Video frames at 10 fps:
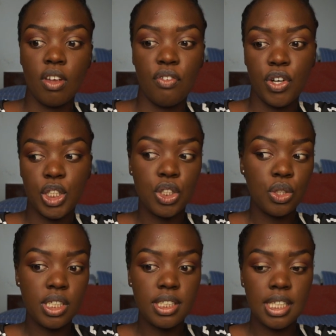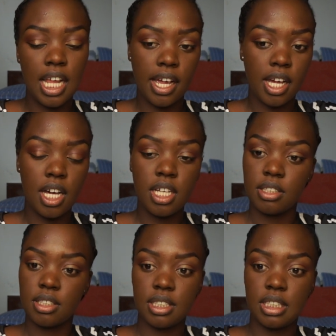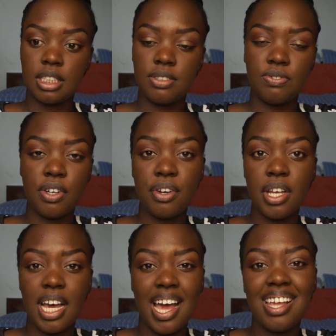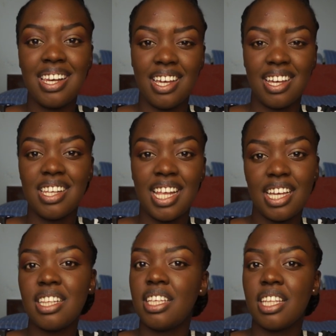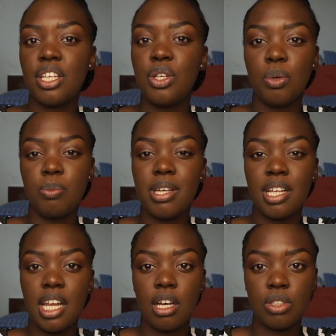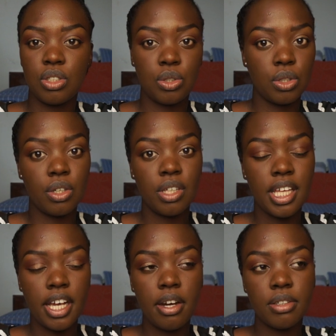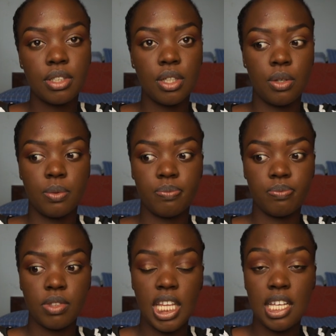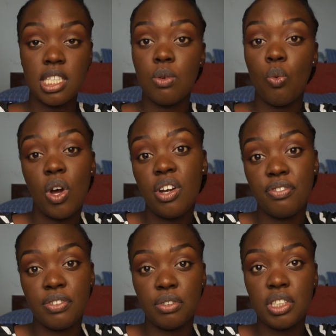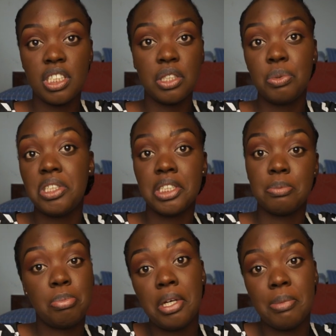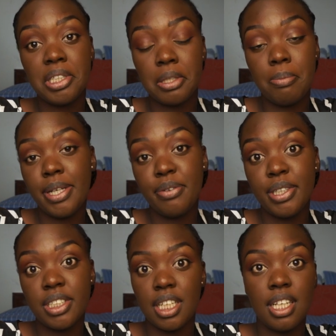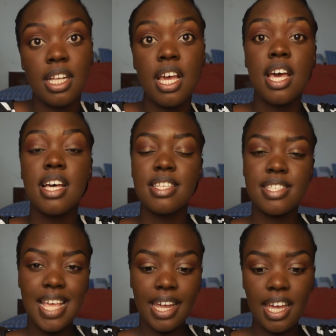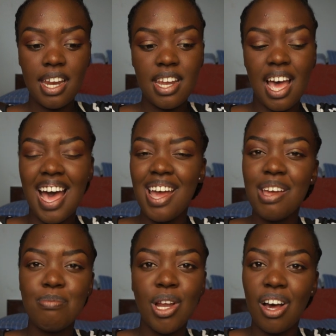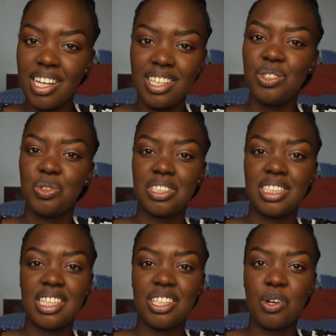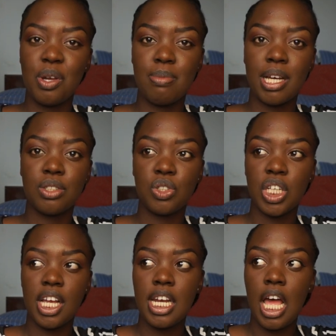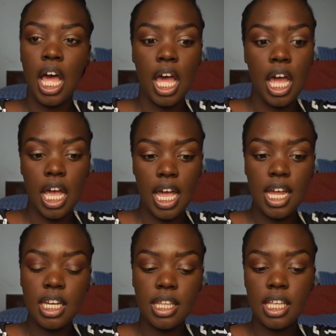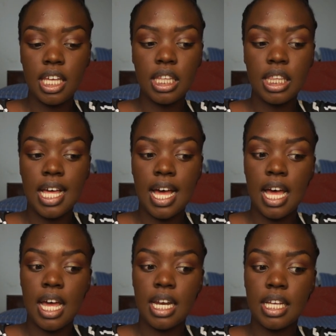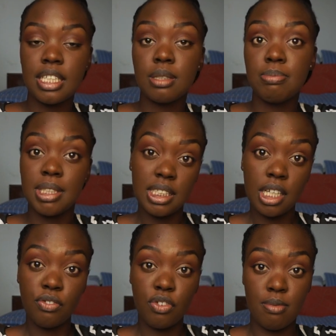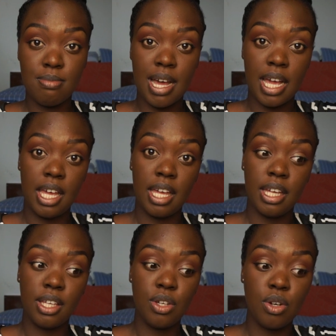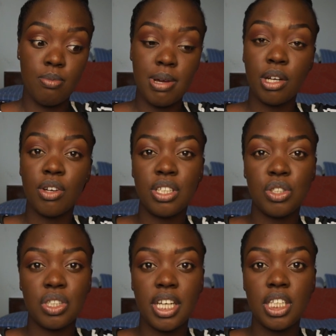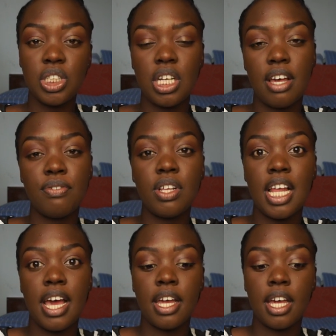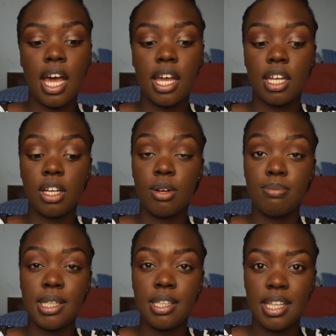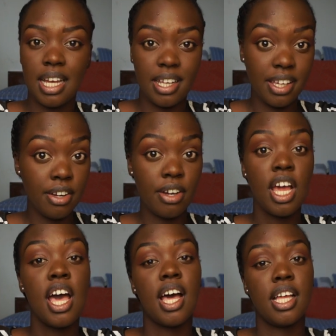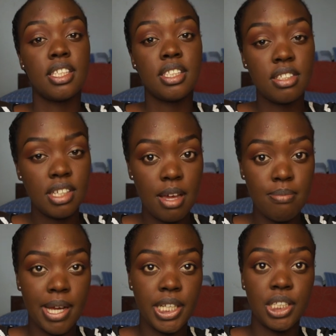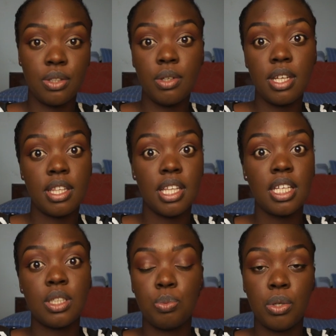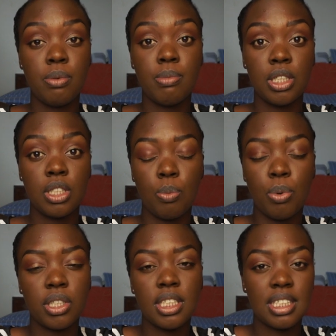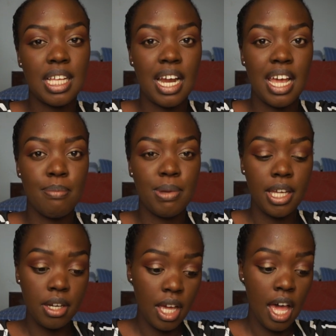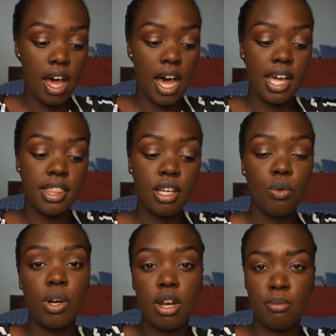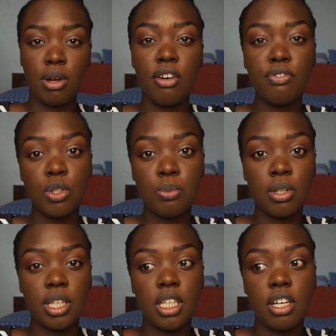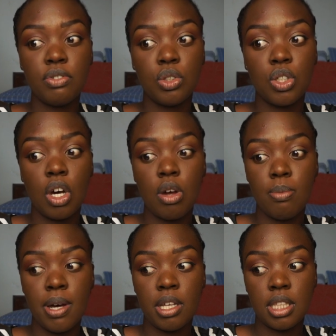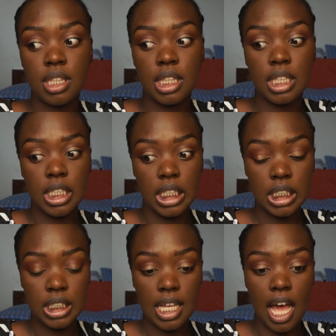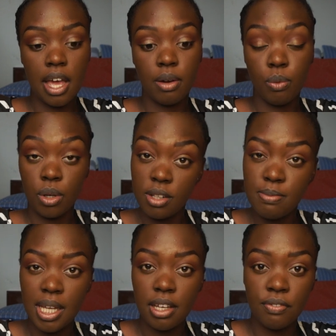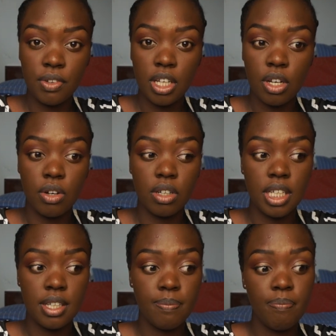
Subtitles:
For students like us, it's very highly unlikely that you'll be allowed to go there. So that's one of the reasons, which is pretty much the main reason. Second, I am not interested in going back to China. Anything that is missing from my, medical education, I feel like I can complete that here and still get my degree, and that's pretty much the process that I am in. I think when I'm comfortable enough to talk about this, I will make a video on it.